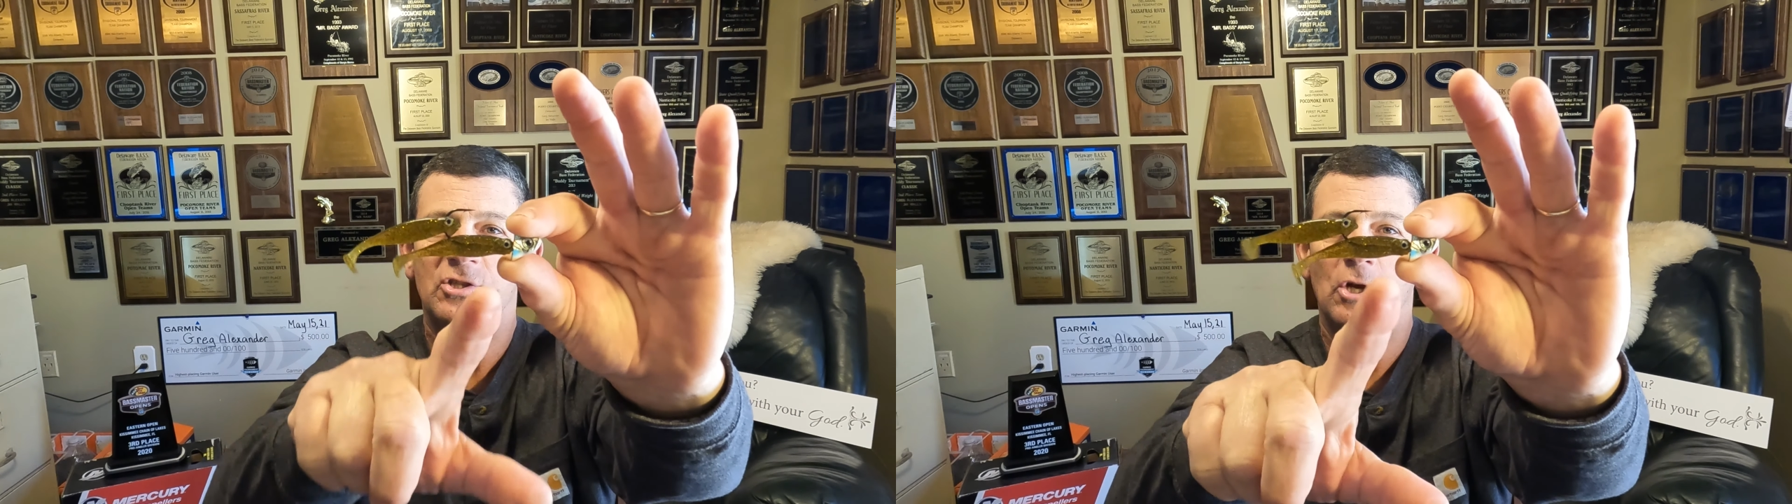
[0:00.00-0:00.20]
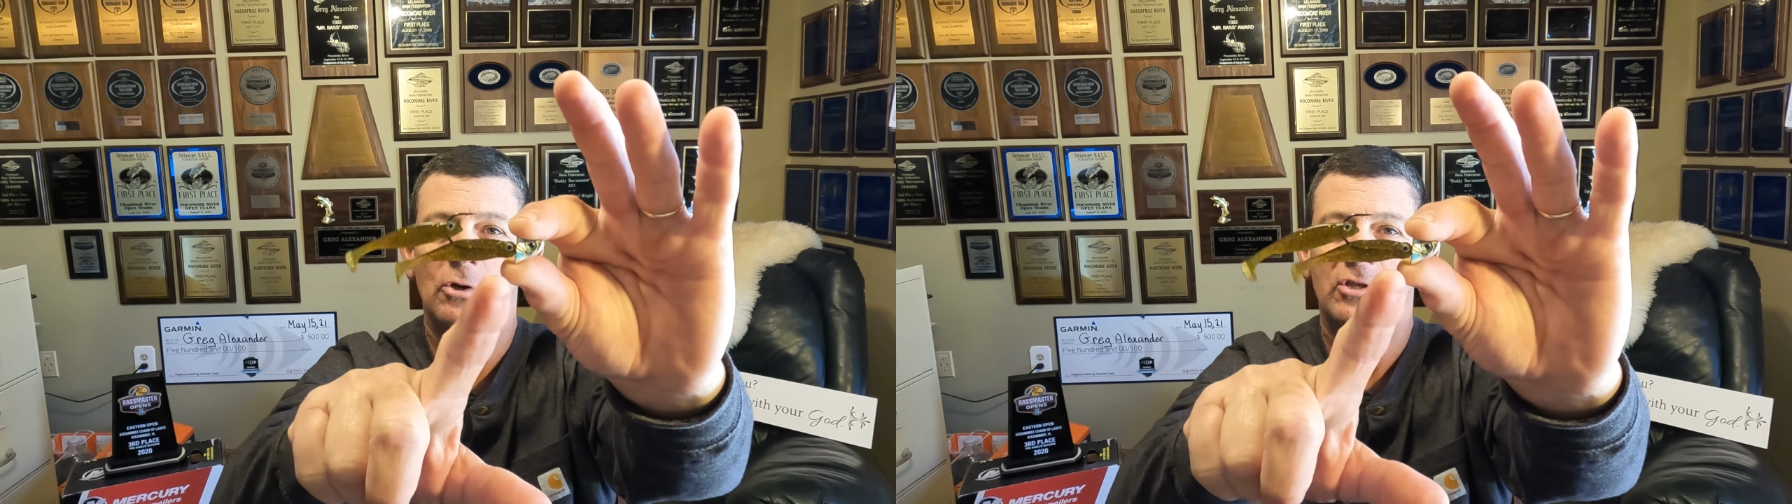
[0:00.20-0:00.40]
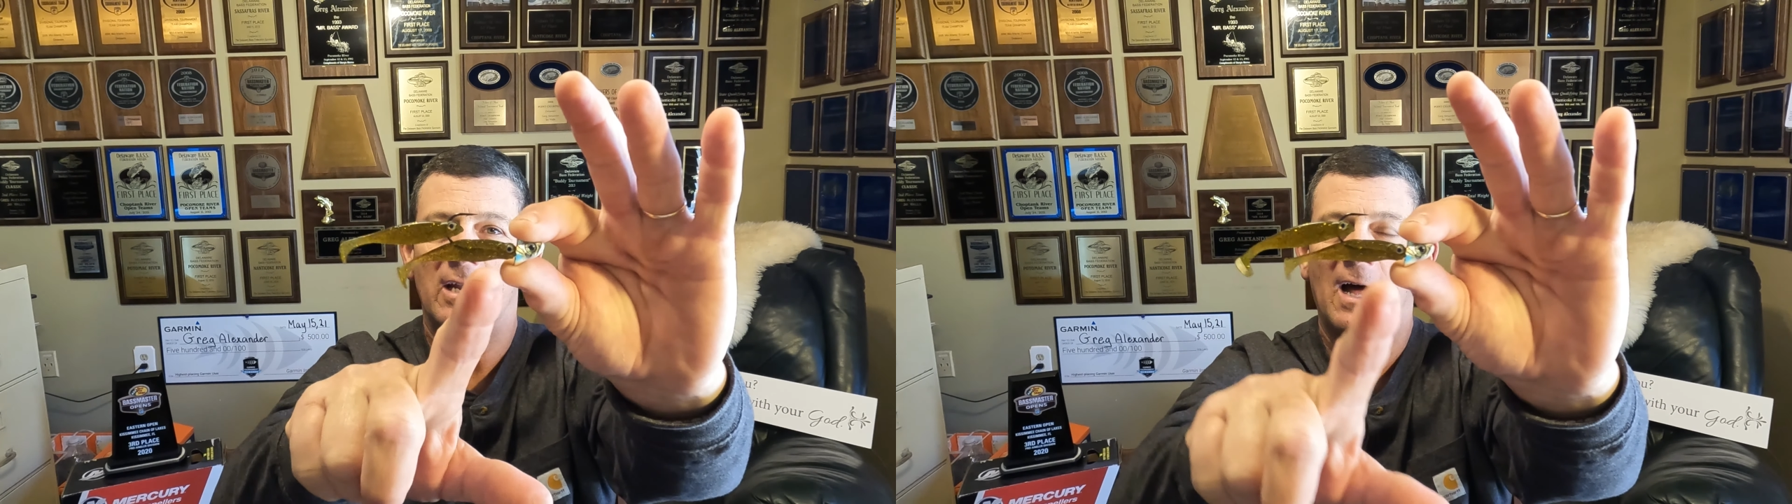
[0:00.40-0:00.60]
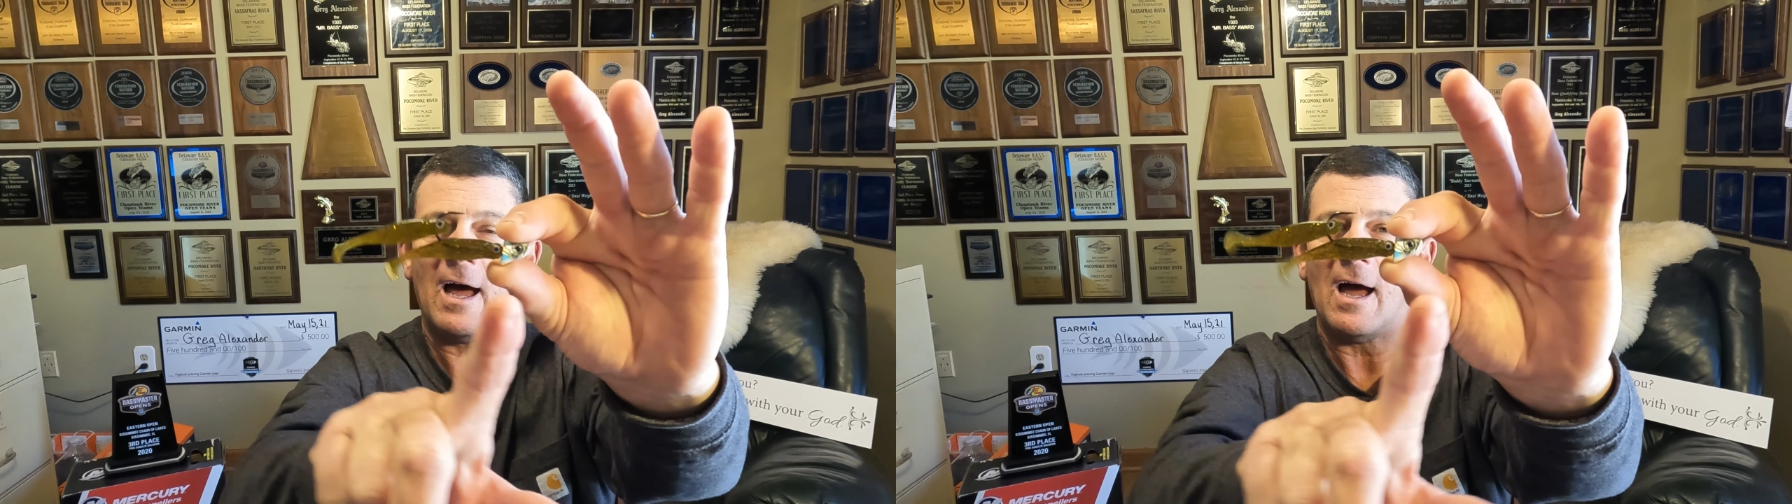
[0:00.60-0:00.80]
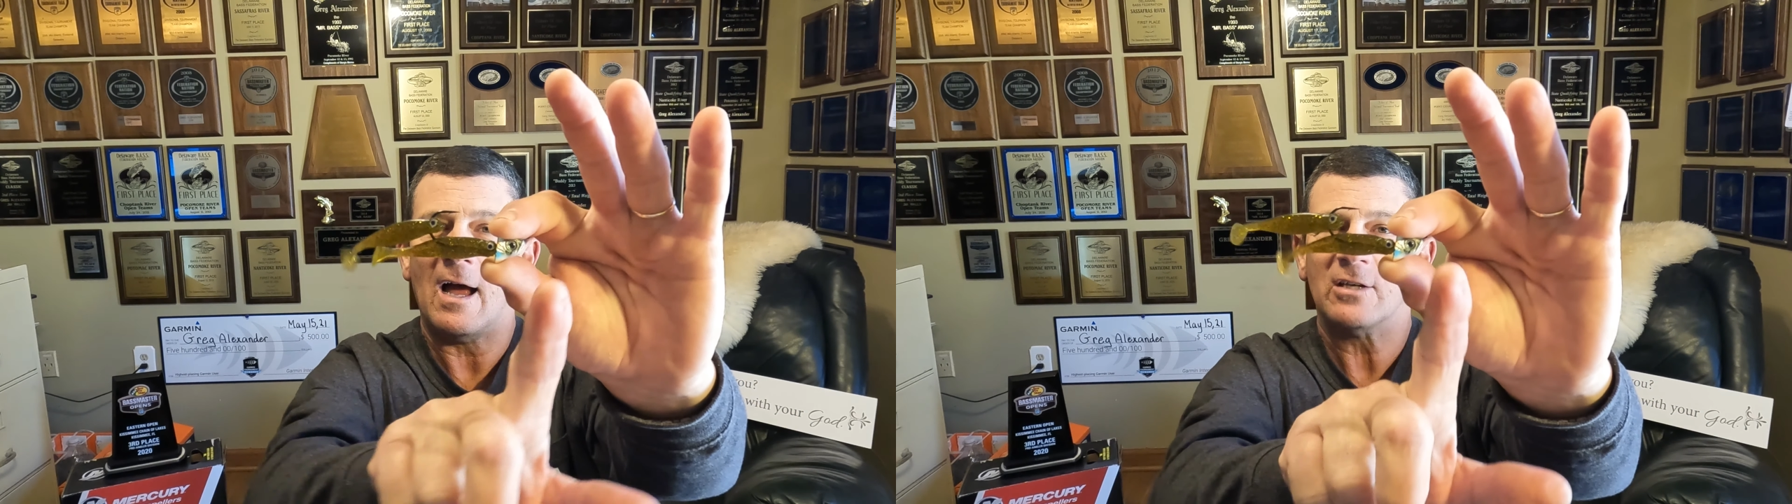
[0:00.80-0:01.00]
2 set of
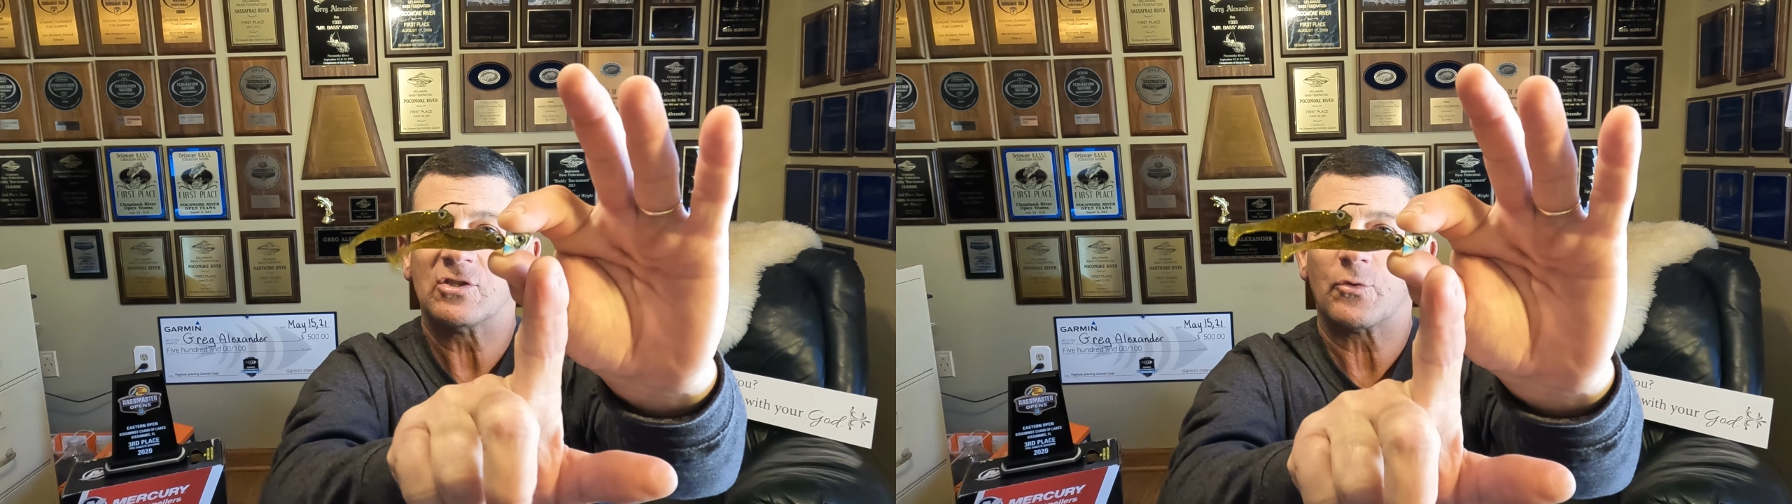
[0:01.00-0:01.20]
eyes,